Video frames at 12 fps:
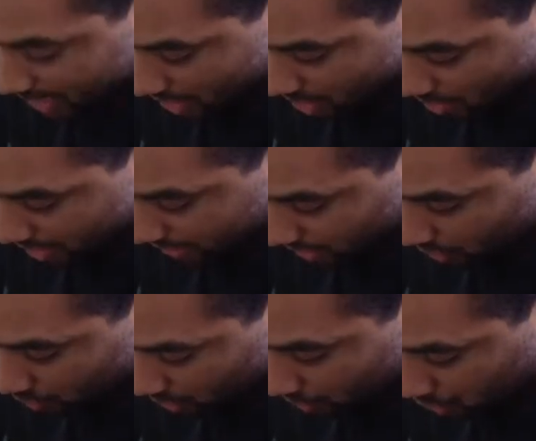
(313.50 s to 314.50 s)
in there, and
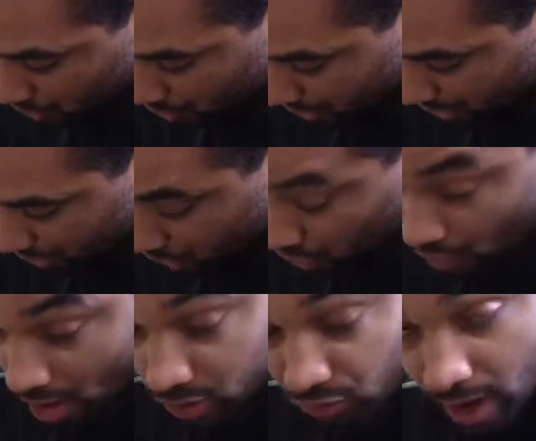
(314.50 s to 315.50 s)
what we're doing here is a
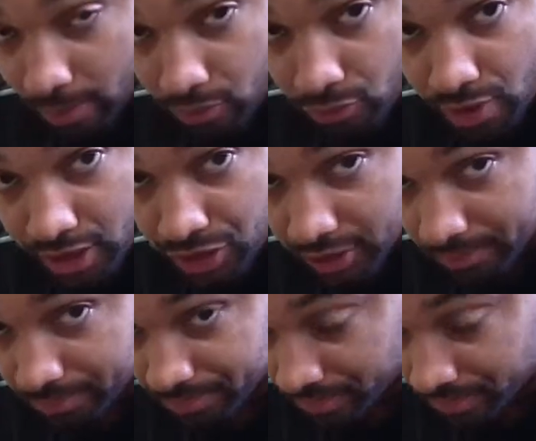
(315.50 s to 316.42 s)
cross fiber friction.